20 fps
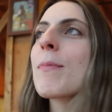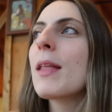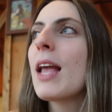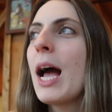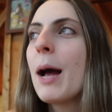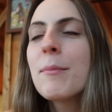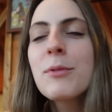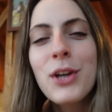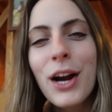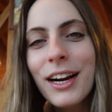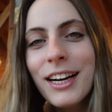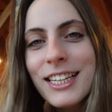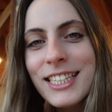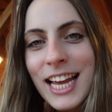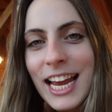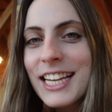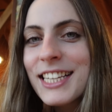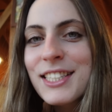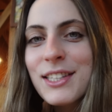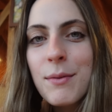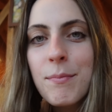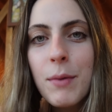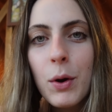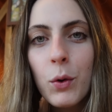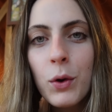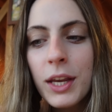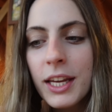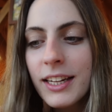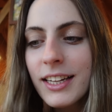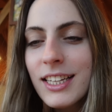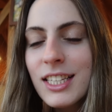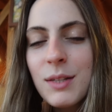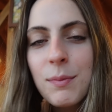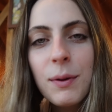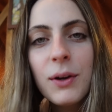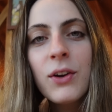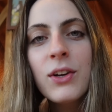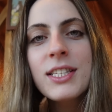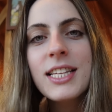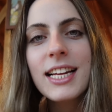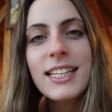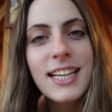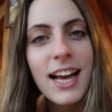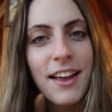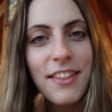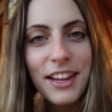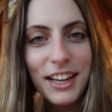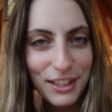I'm trying to taste the milkiness because that's how they